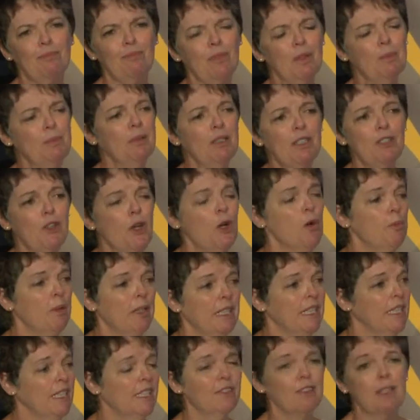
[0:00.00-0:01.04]
but
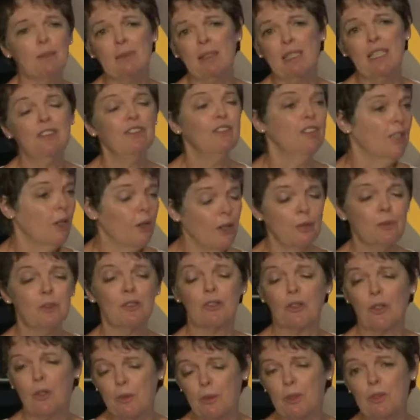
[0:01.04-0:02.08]
nobody, I mean, even though I was
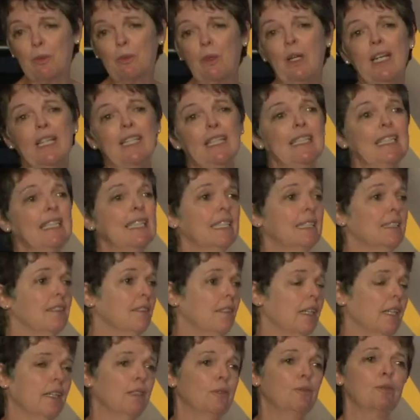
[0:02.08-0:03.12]
always writing and
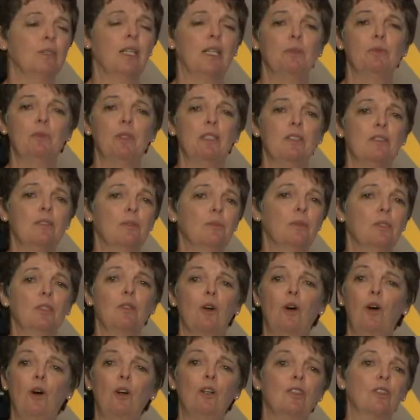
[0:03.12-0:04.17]
I, I went to an
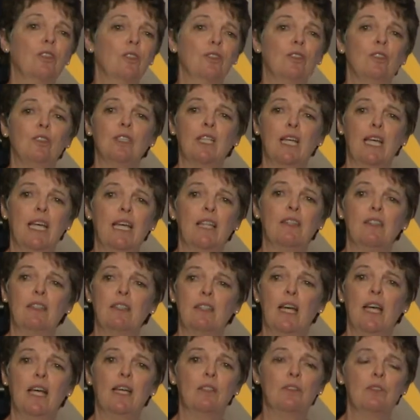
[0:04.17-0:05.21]
all-girl Catholic
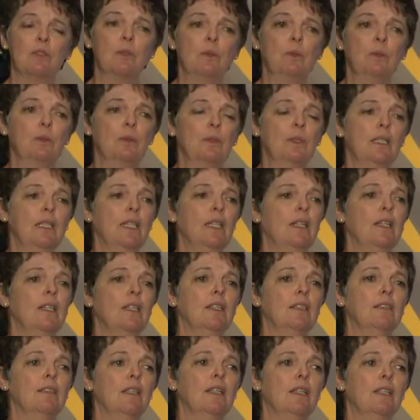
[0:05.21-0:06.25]
high school,
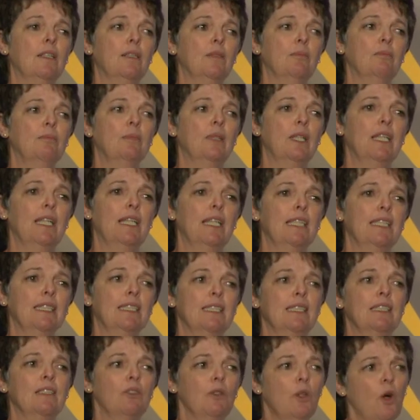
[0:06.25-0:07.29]
um, and
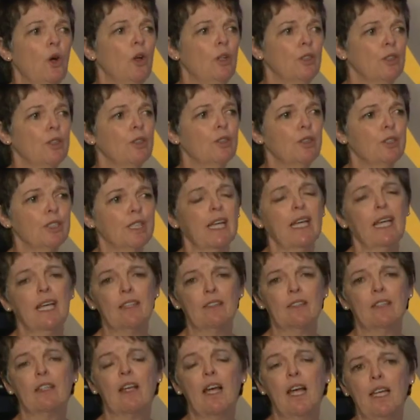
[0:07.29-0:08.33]
in all-girl
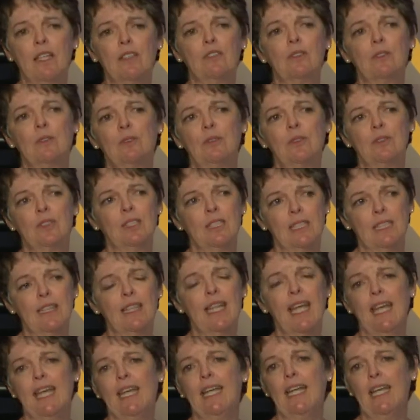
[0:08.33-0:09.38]
Catholic high schools in
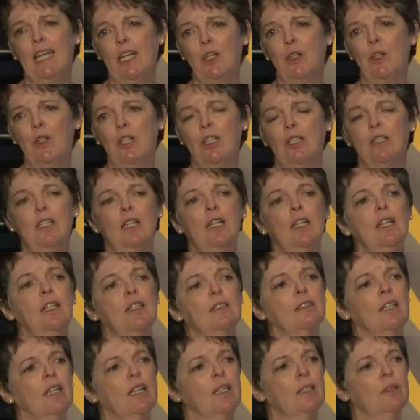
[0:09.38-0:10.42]
that era,
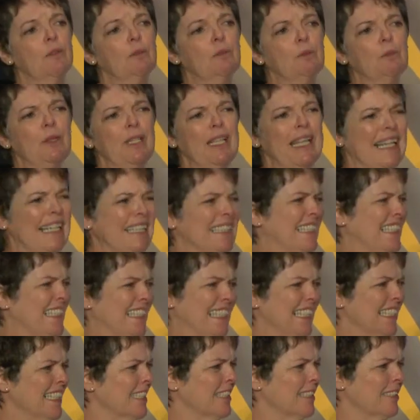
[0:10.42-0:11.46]
uh, we had
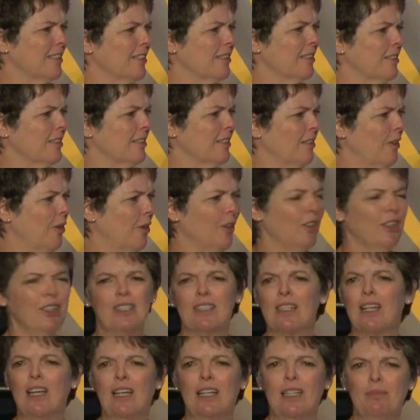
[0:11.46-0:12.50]
skits all the
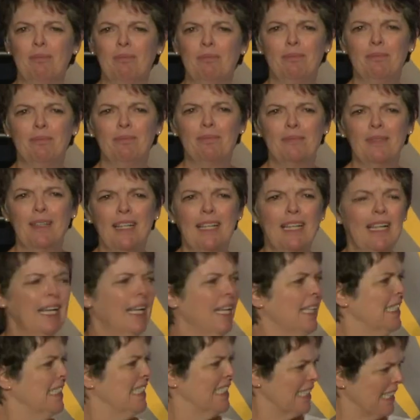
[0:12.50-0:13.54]
time. What do you mean?
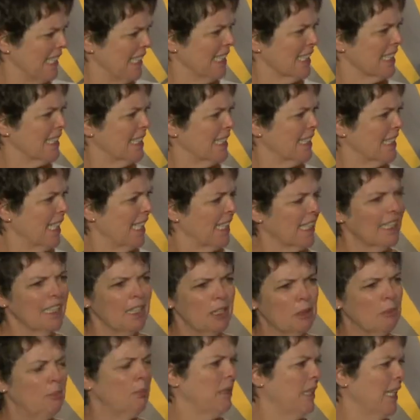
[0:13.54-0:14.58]
Skits, like
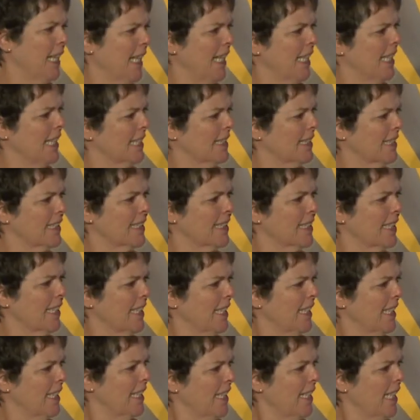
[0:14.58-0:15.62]
little plays. You wrote
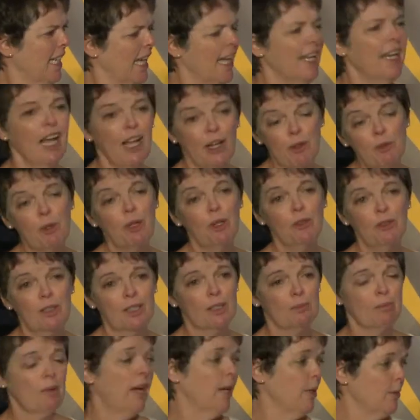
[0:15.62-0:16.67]
them? And I wrote
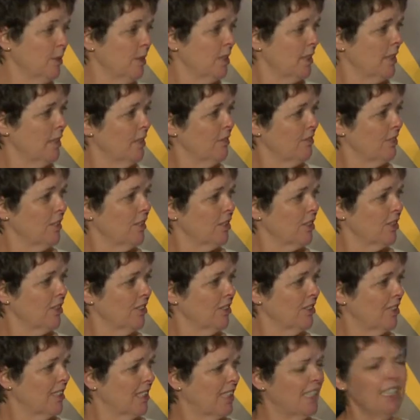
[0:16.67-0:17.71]
them. I was the official
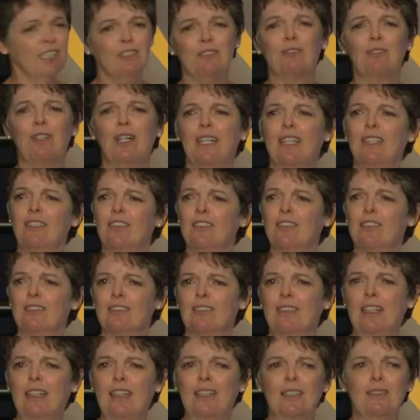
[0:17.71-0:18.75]
skit writer.
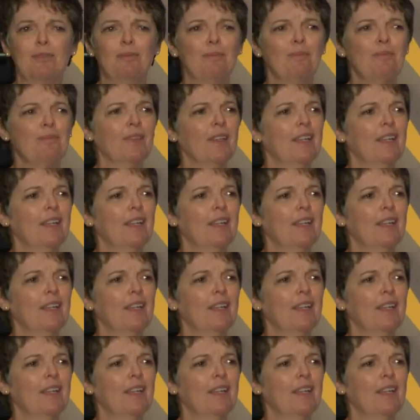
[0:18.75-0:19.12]
Um,